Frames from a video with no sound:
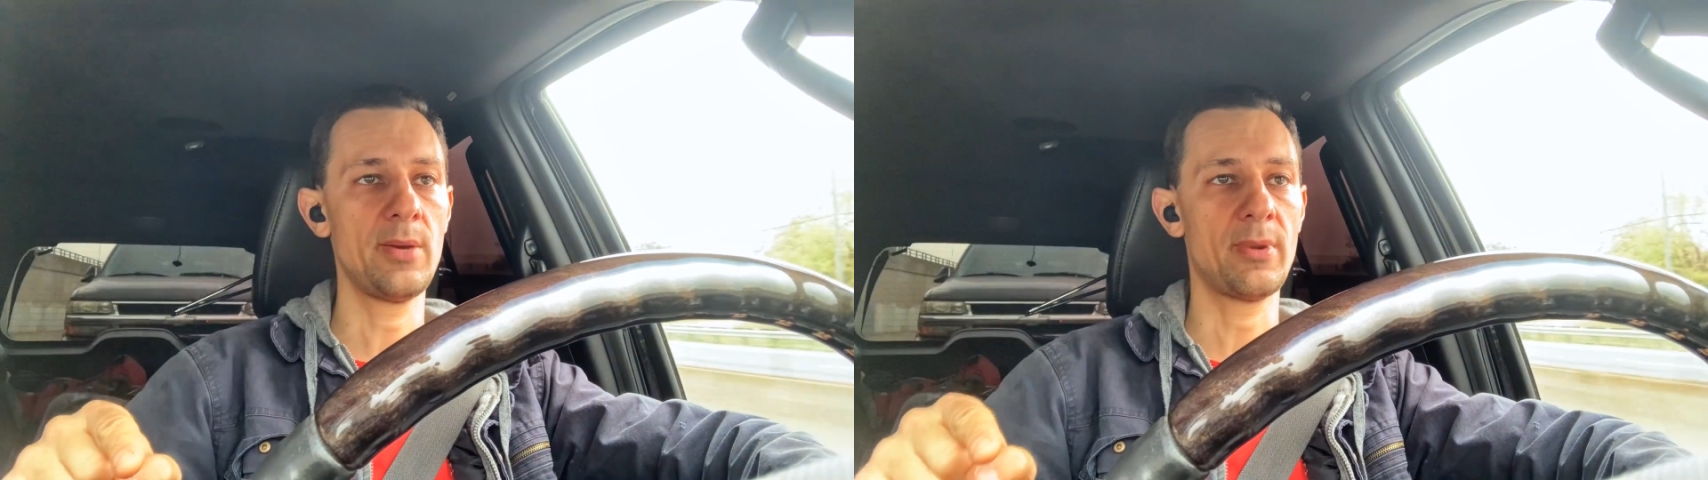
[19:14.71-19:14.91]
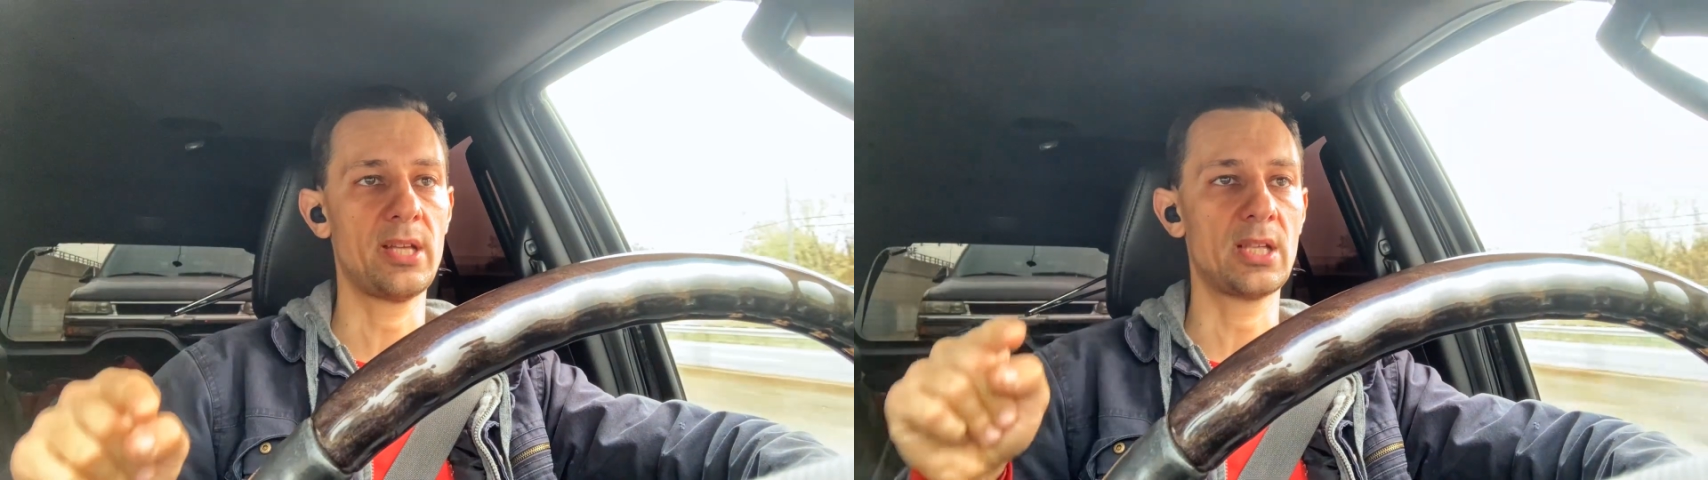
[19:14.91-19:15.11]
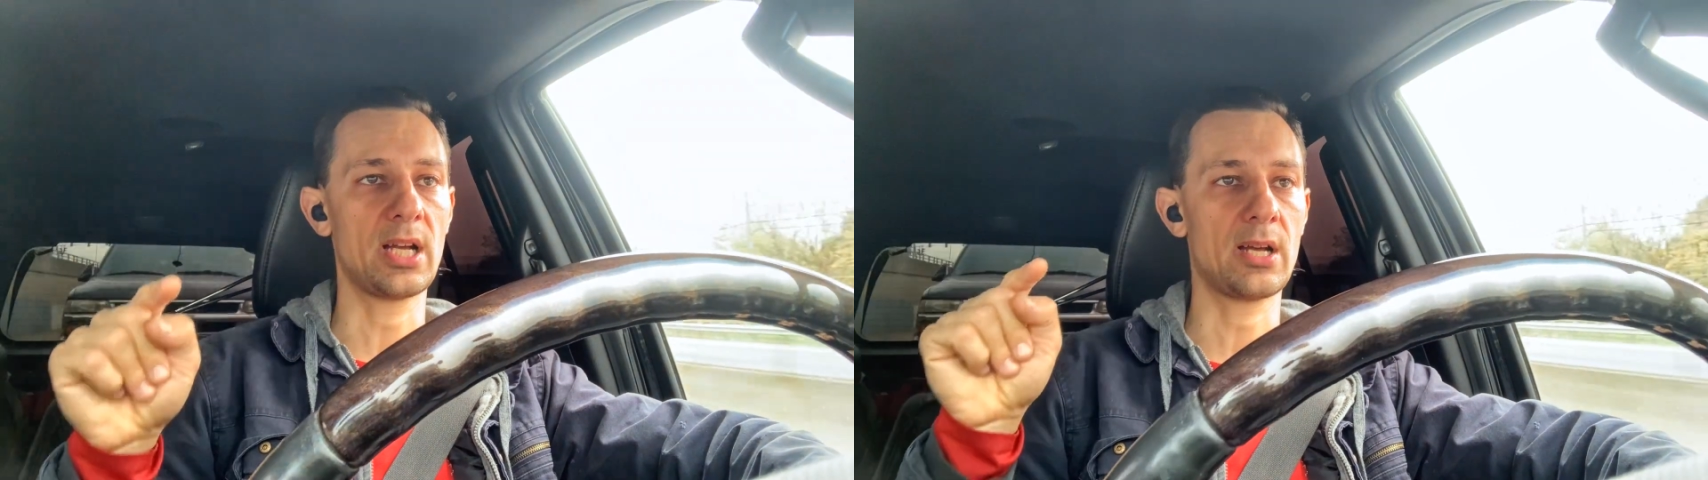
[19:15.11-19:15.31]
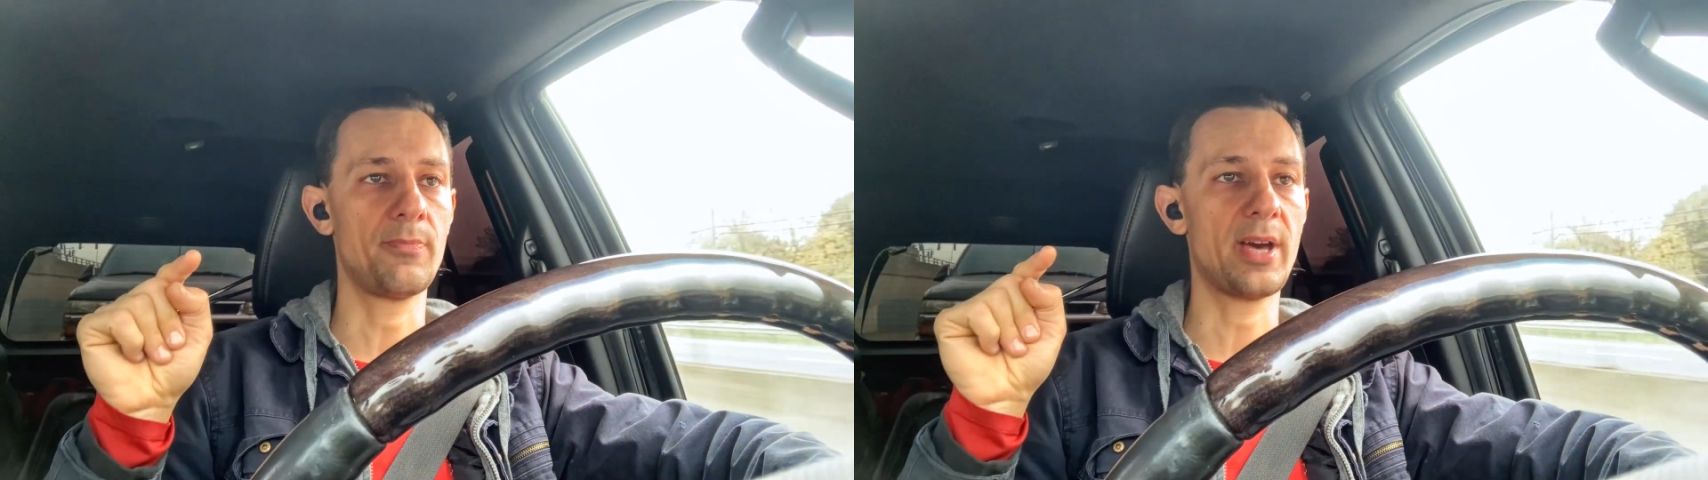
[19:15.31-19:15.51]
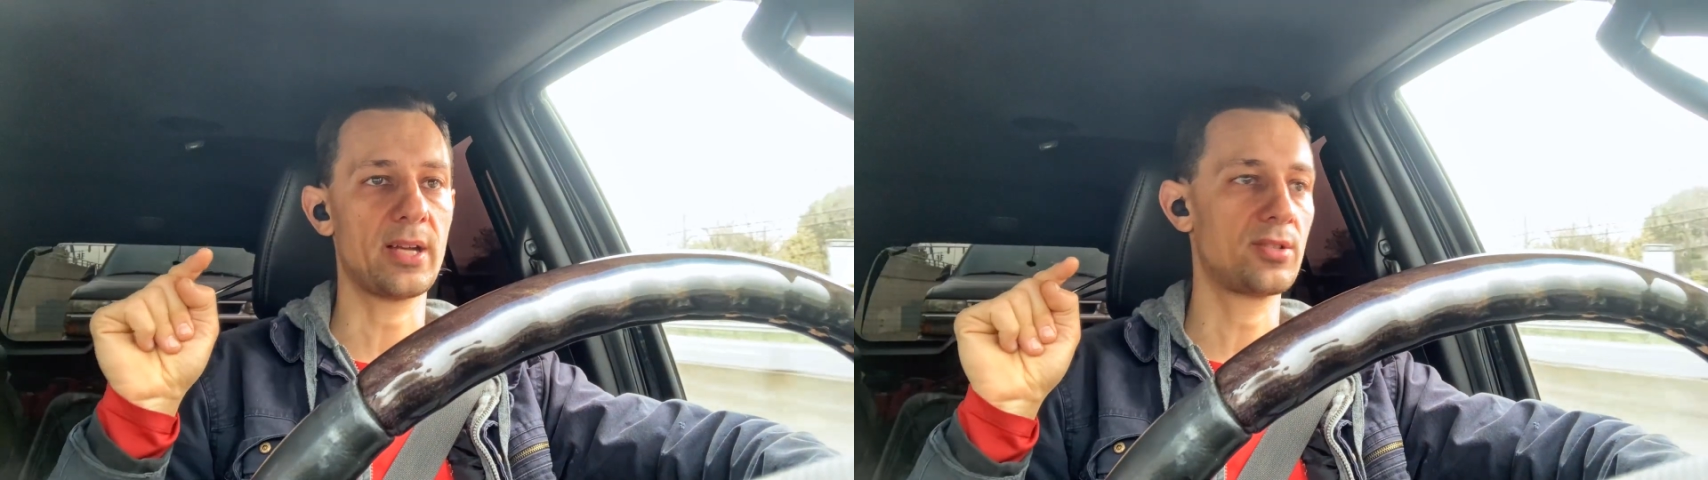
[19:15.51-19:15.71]
it might not
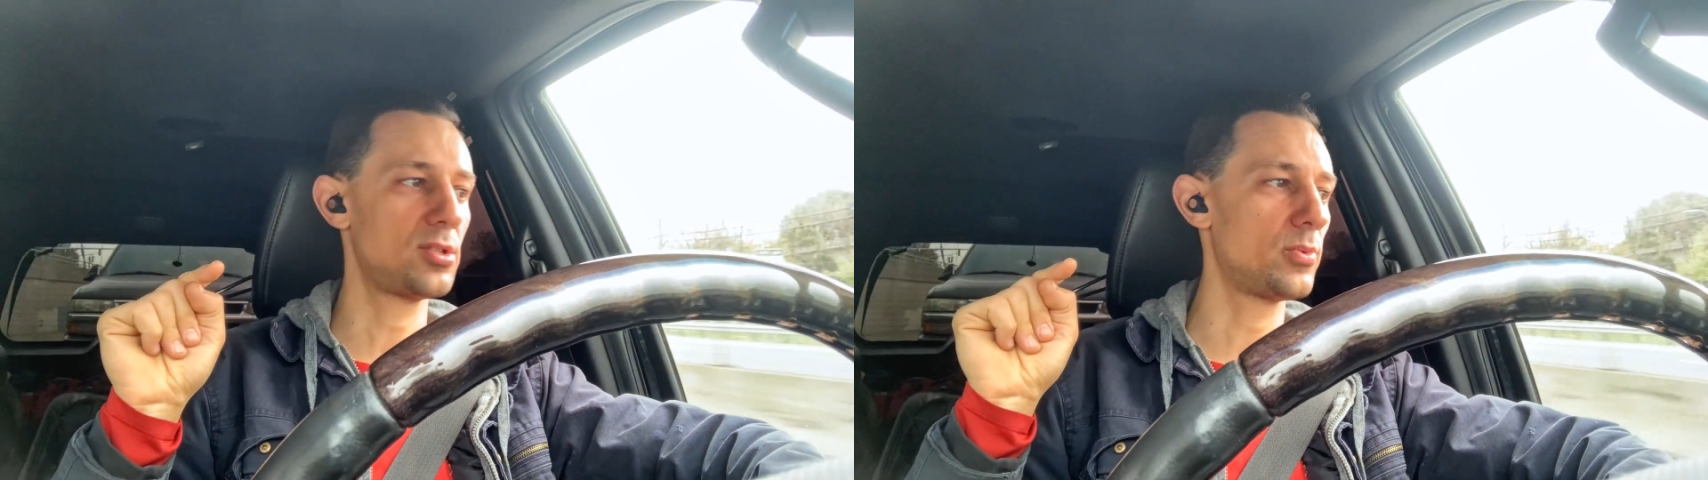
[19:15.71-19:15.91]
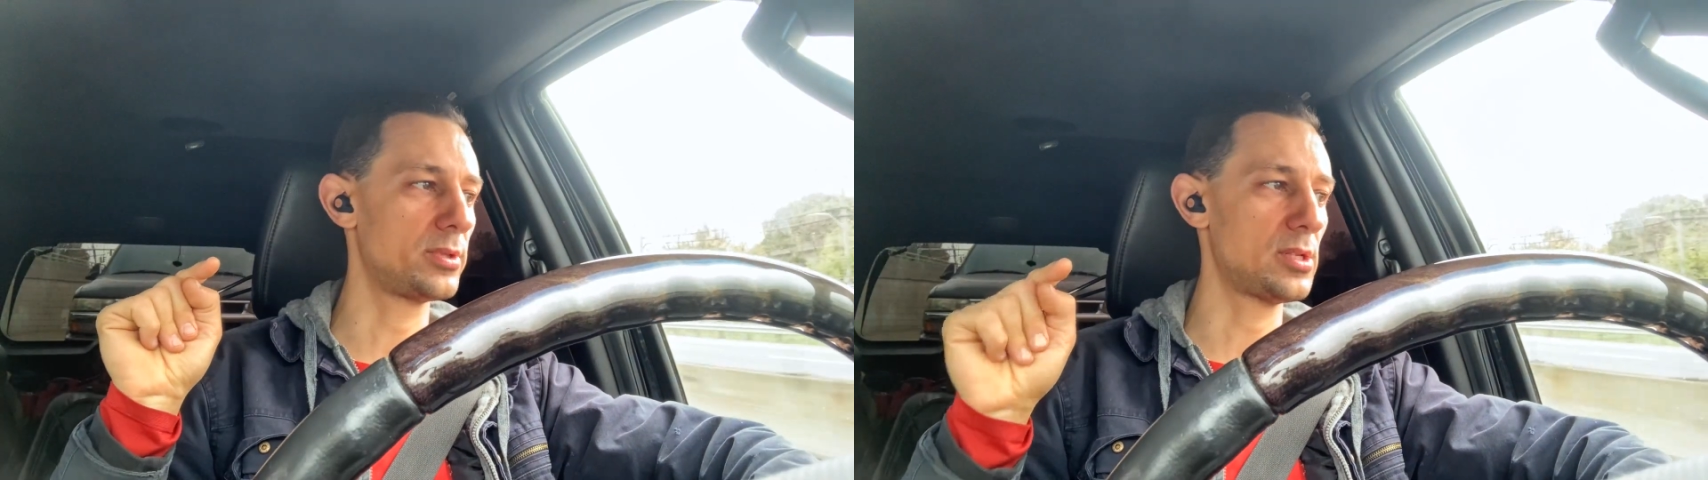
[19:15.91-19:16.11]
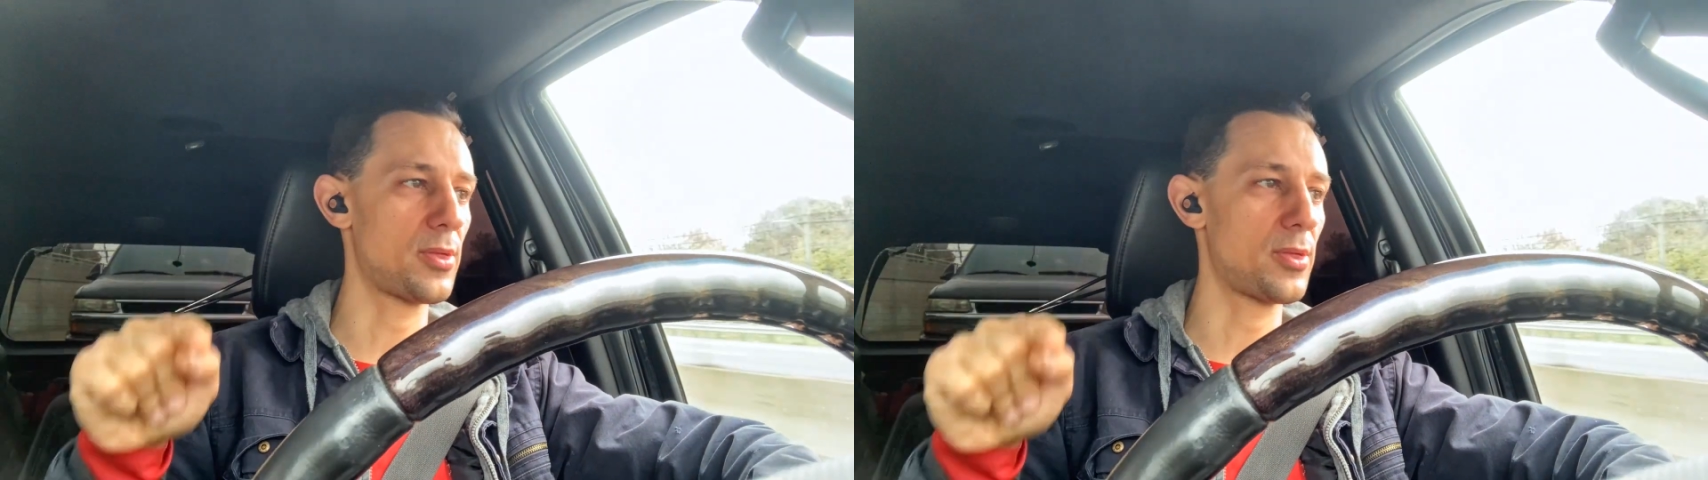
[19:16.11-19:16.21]
come back to you when